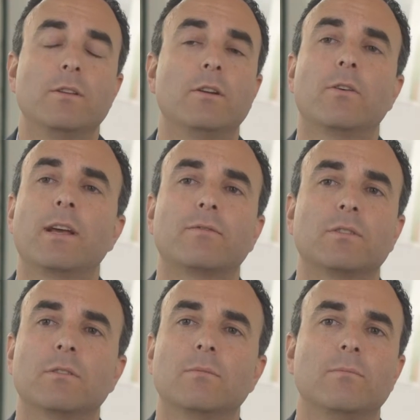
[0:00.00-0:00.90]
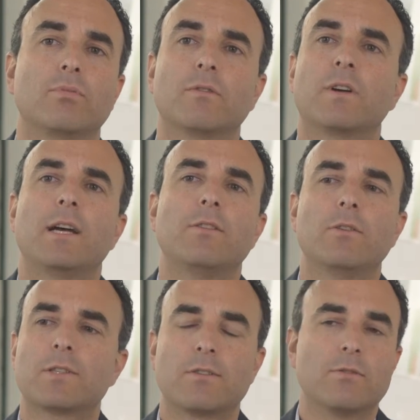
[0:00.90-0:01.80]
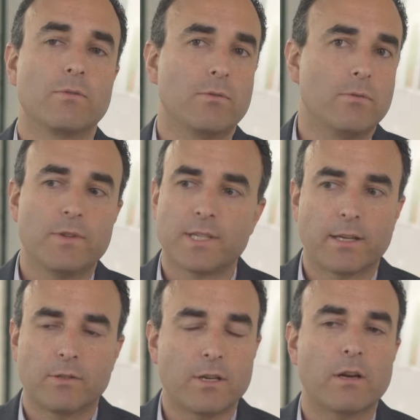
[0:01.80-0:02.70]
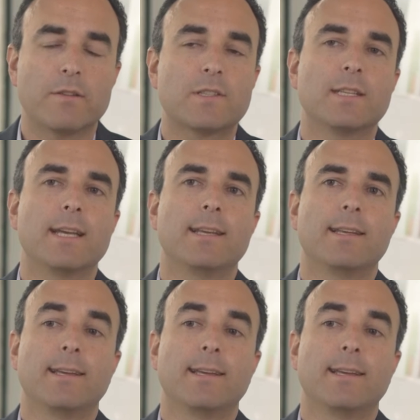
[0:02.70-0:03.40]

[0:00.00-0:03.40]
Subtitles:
You don't have to provide those to the Secretary of State